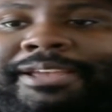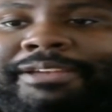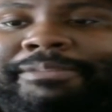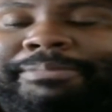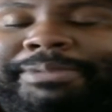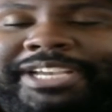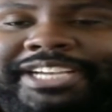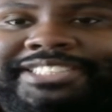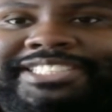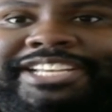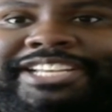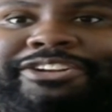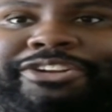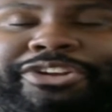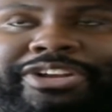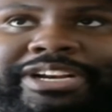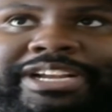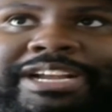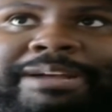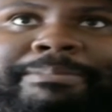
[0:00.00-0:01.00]
Because I know you're
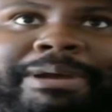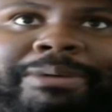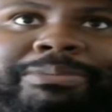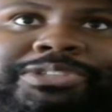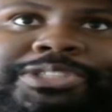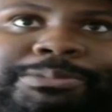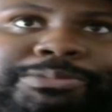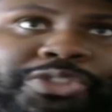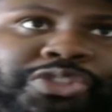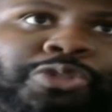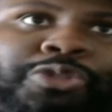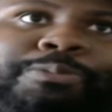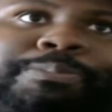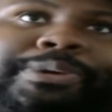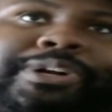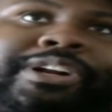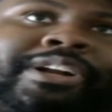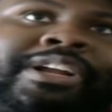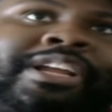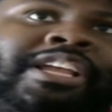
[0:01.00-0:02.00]
going to come out with some
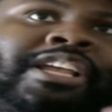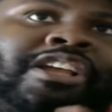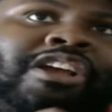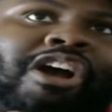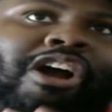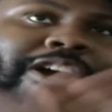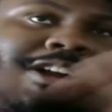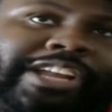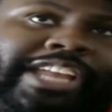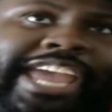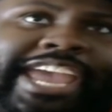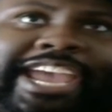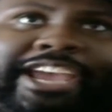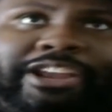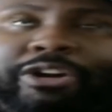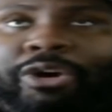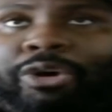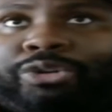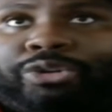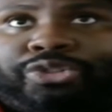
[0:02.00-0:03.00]
super arcade
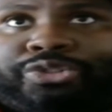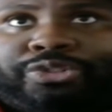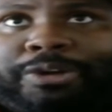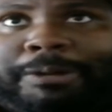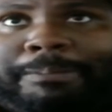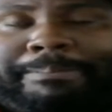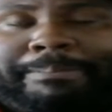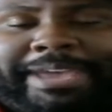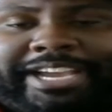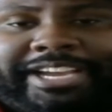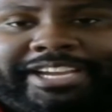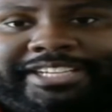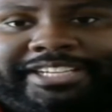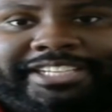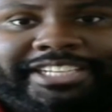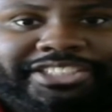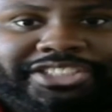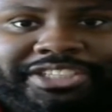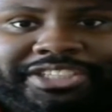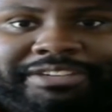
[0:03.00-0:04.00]
ultra mega
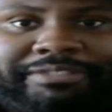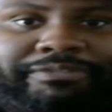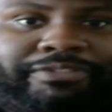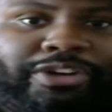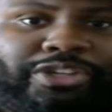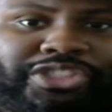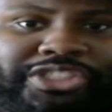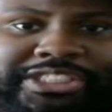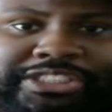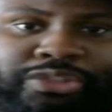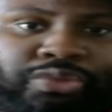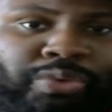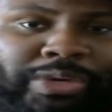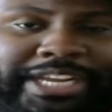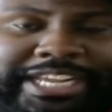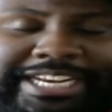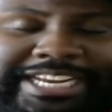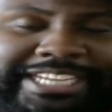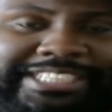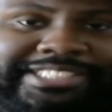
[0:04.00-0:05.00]
edition version
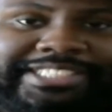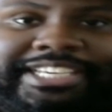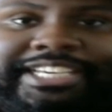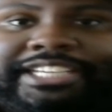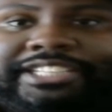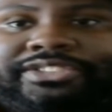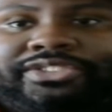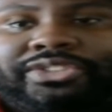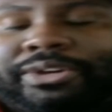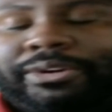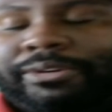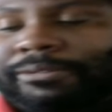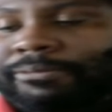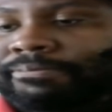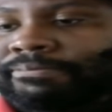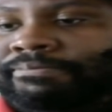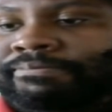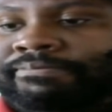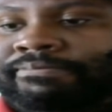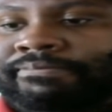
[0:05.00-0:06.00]
2019. So,
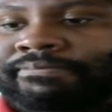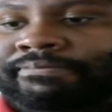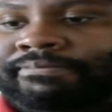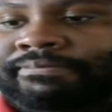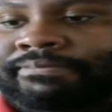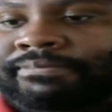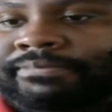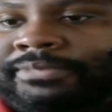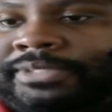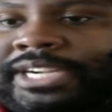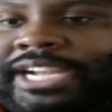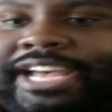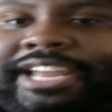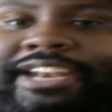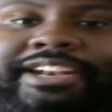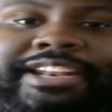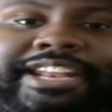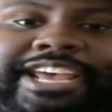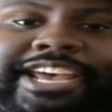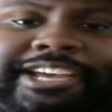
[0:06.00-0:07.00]
other
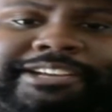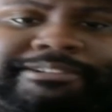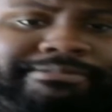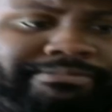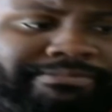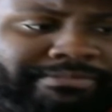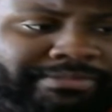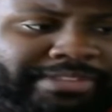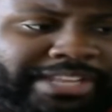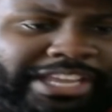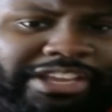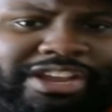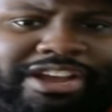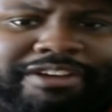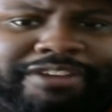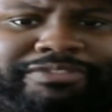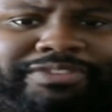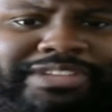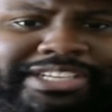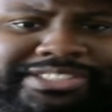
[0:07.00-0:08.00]
than that, thank
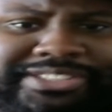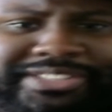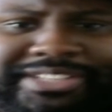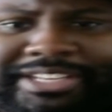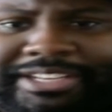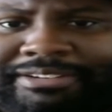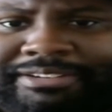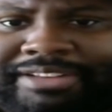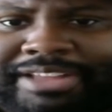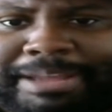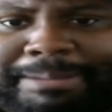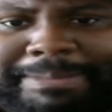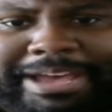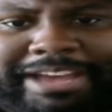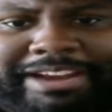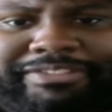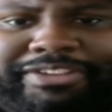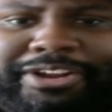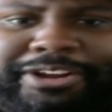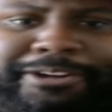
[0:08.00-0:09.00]
y'all for listening. I'm
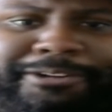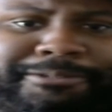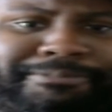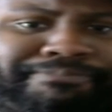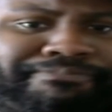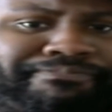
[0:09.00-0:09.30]
out of here.